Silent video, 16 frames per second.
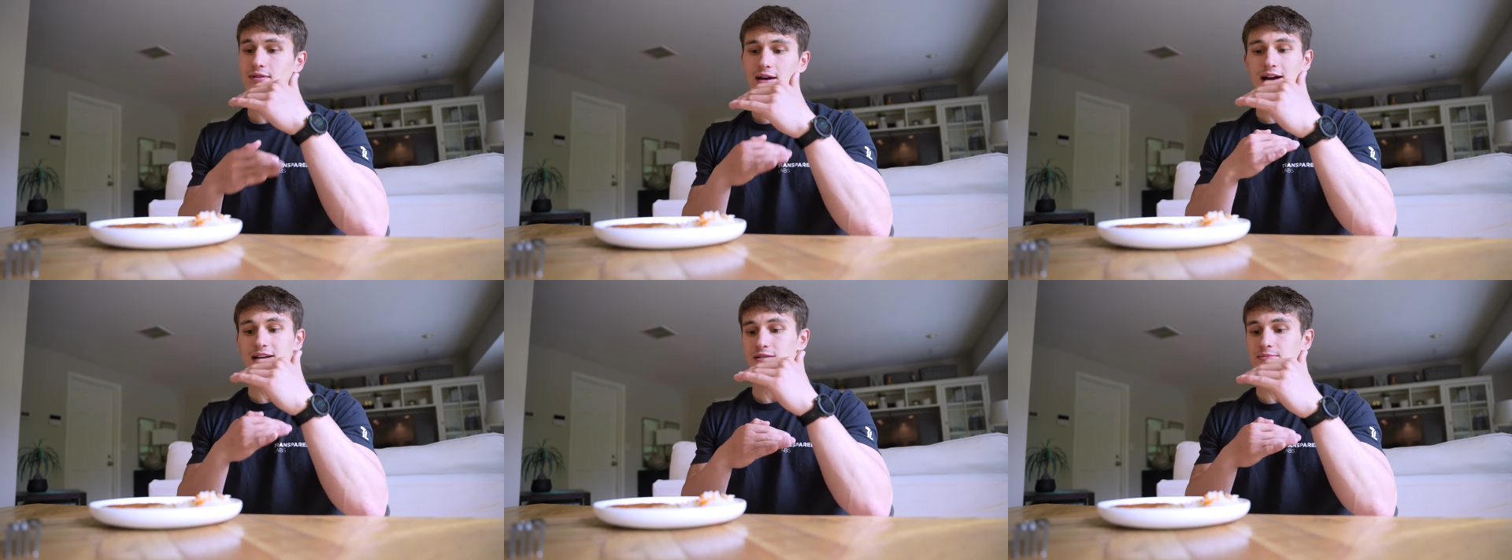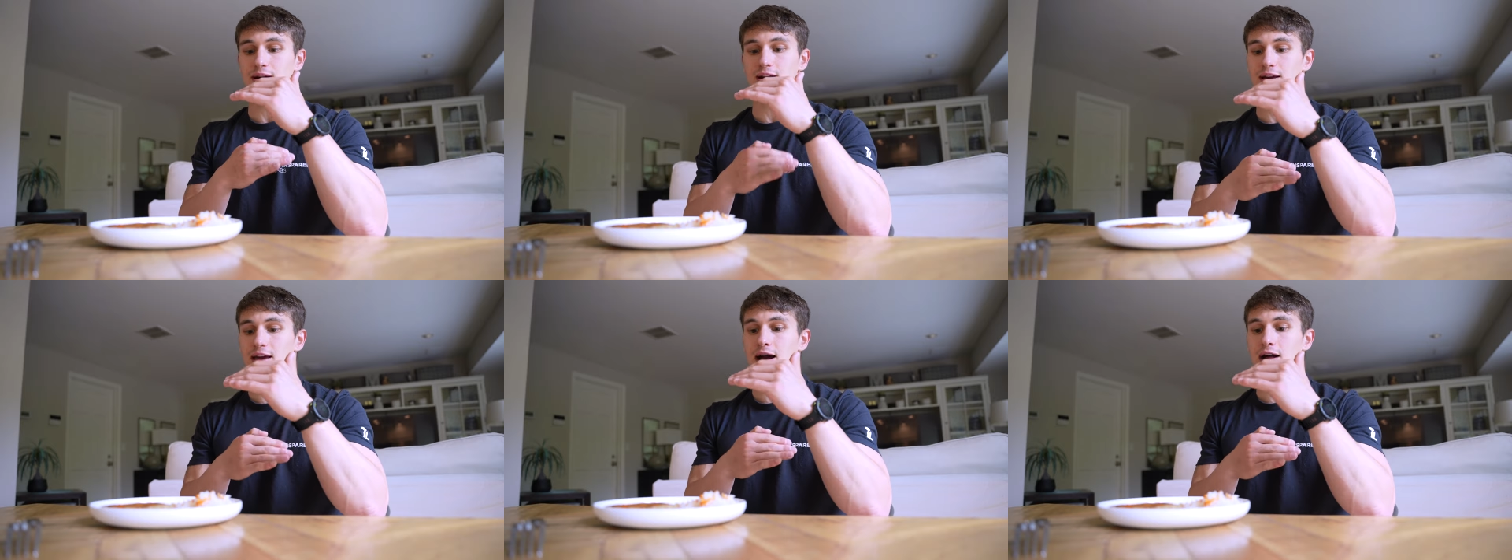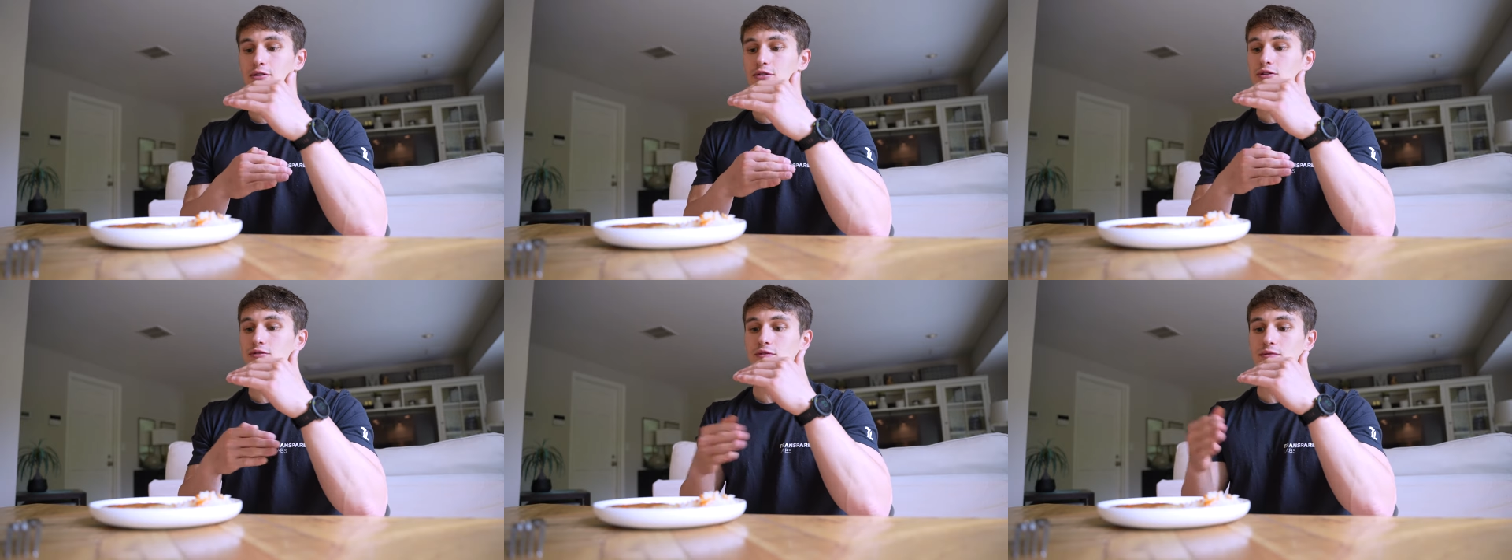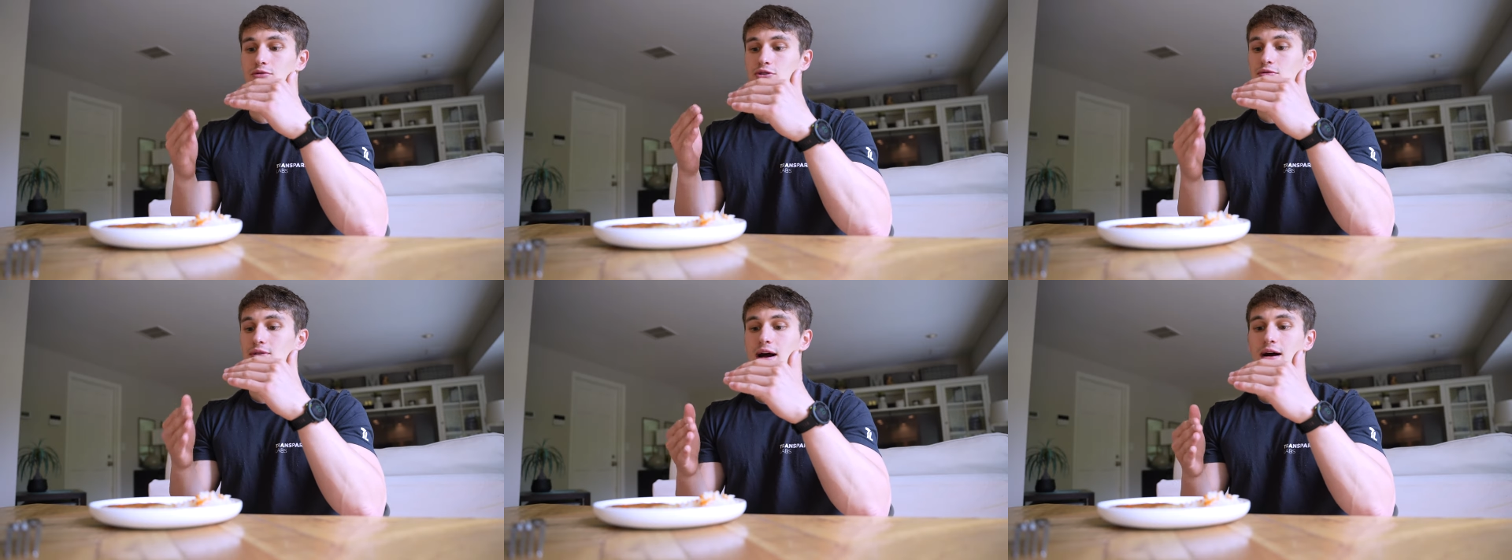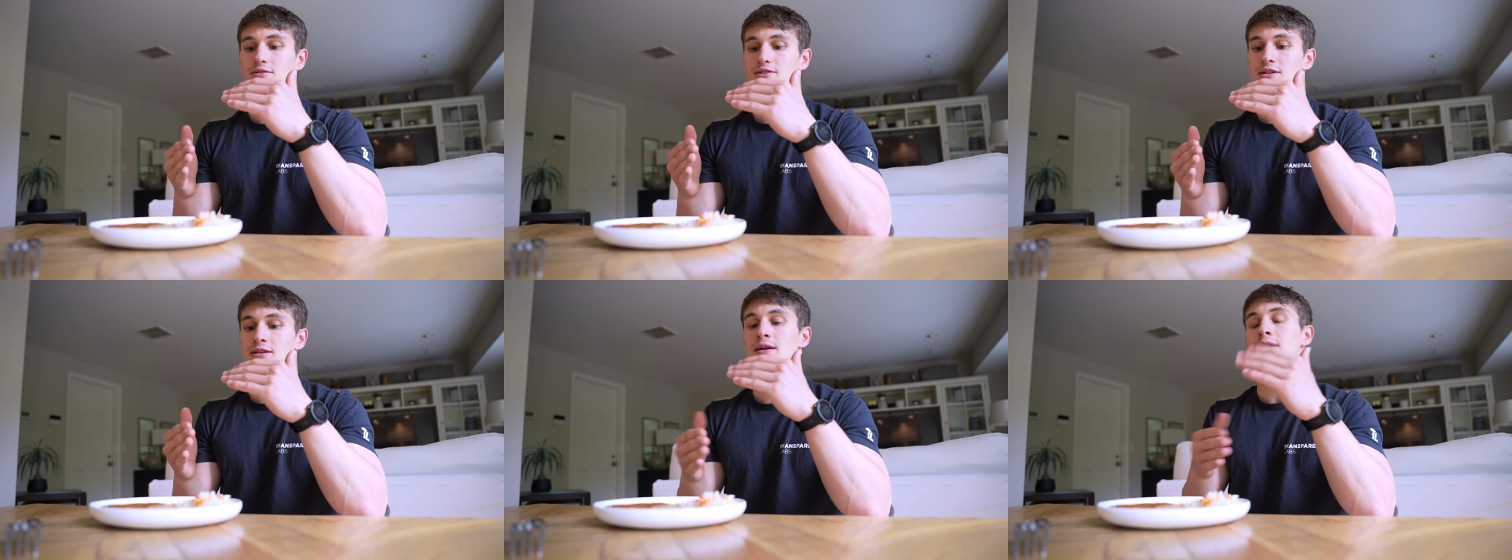X amount of calories from
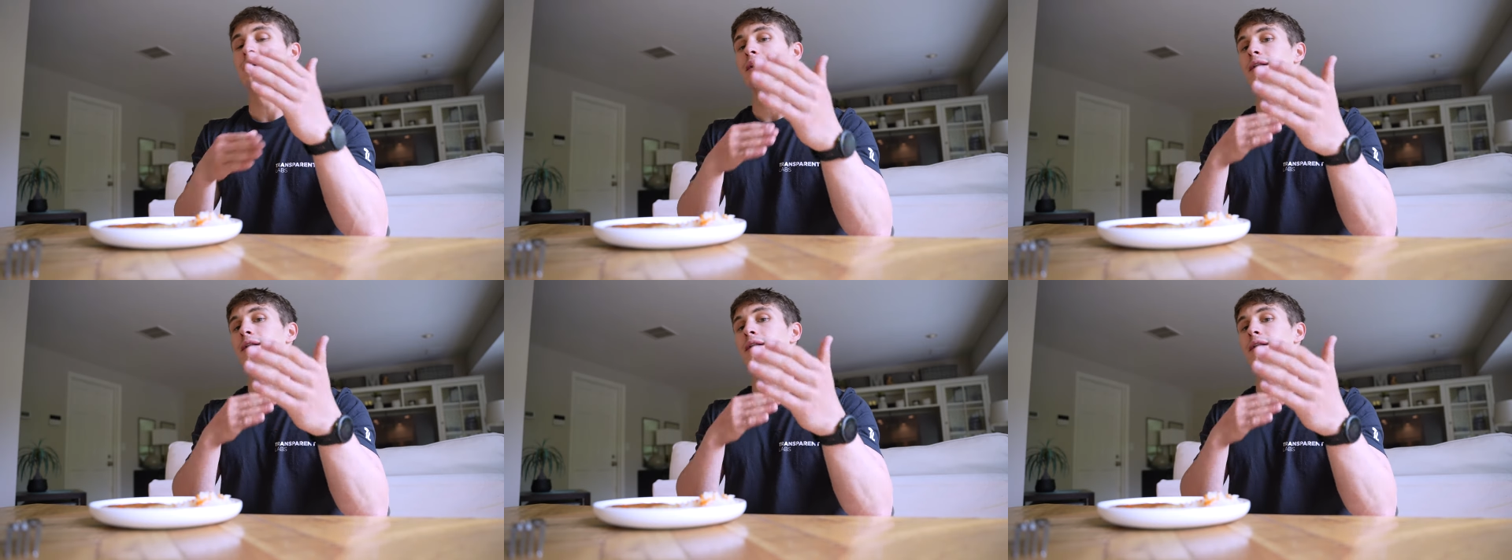2,000,